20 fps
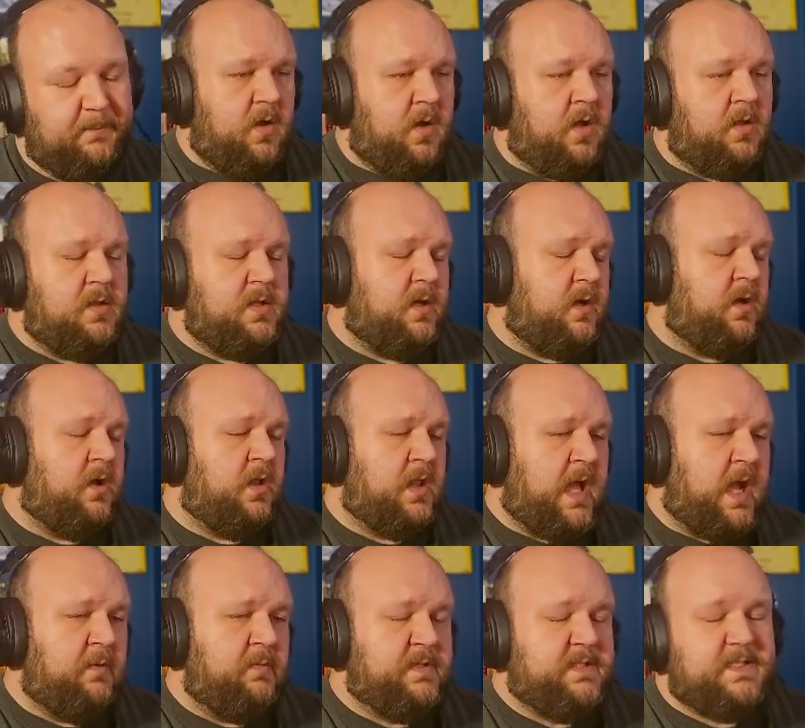All in all,
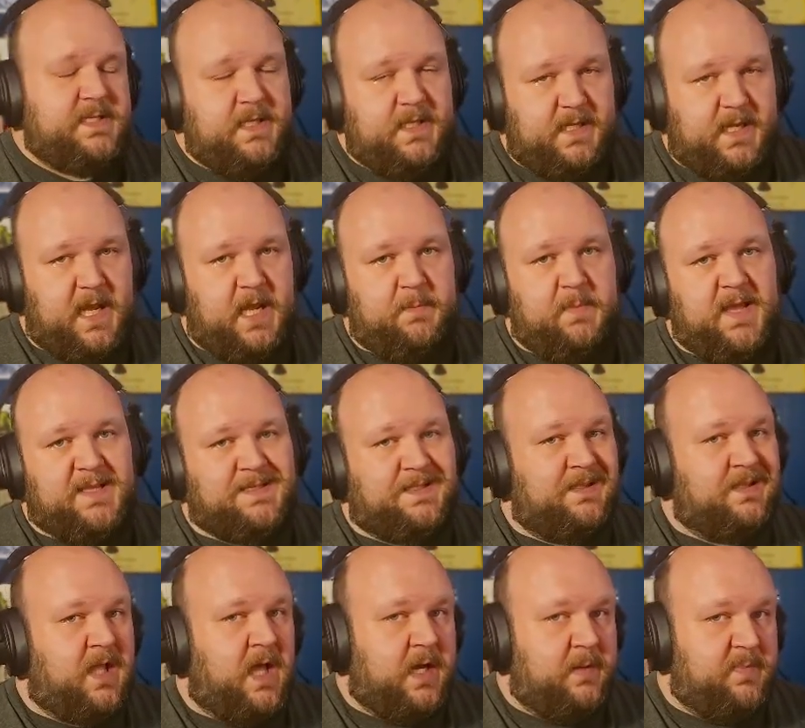I would say the game has a
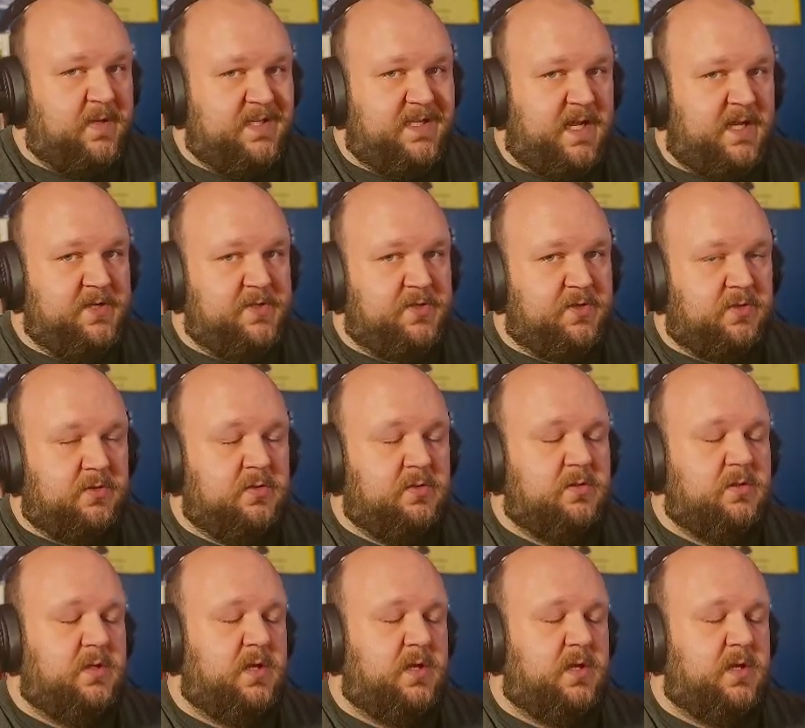lot of potential.